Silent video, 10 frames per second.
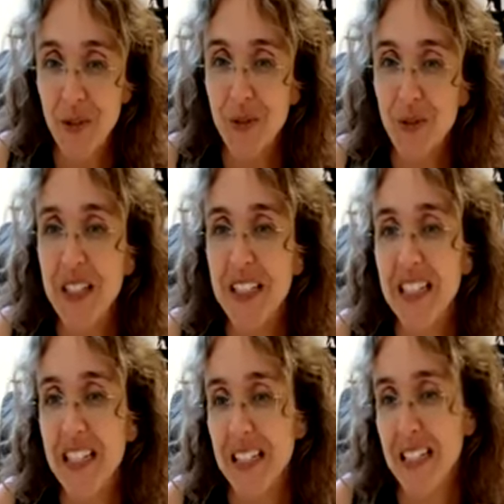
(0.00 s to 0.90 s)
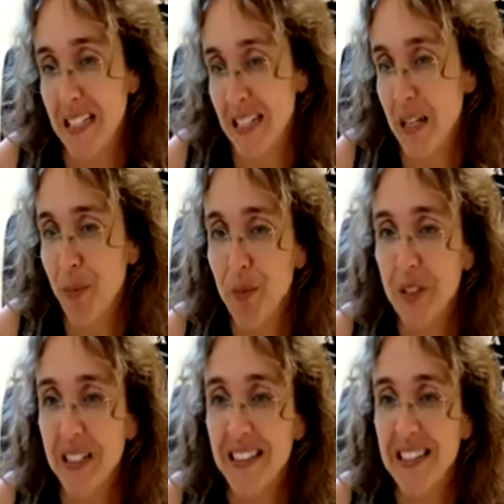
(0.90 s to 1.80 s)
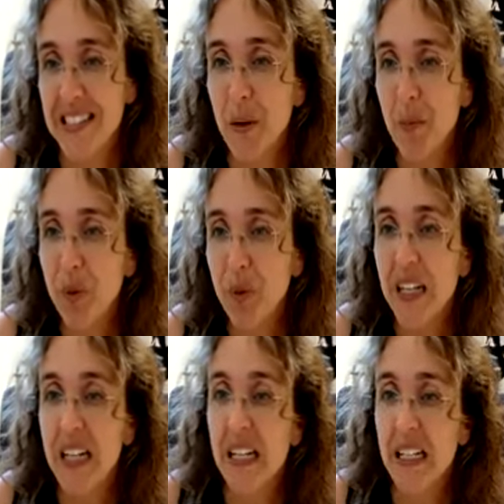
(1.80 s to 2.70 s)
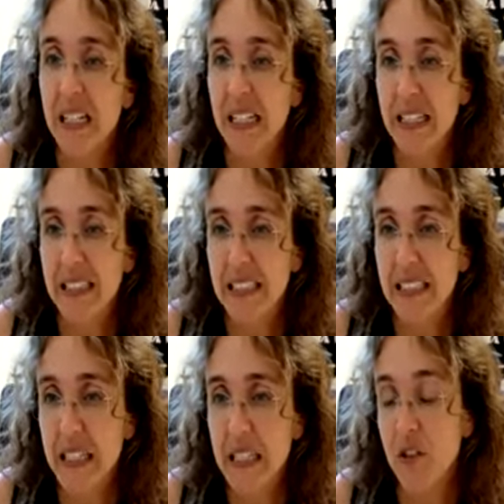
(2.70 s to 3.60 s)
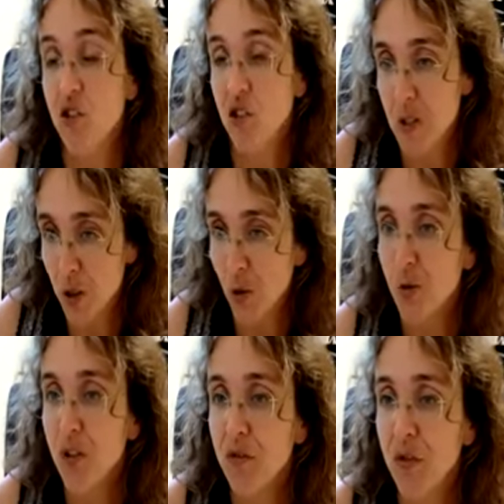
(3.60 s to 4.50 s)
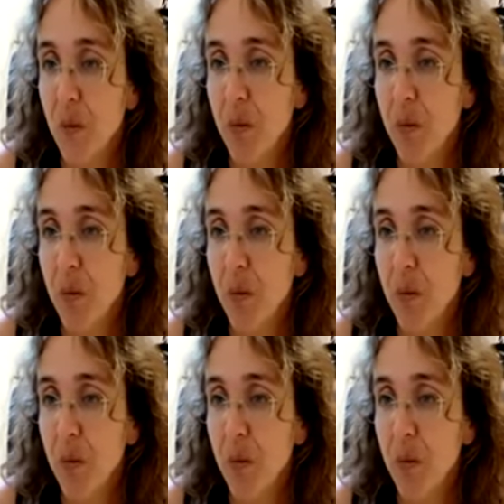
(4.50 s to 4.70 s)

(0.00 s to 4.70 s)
today a prominent example and uh, she's known for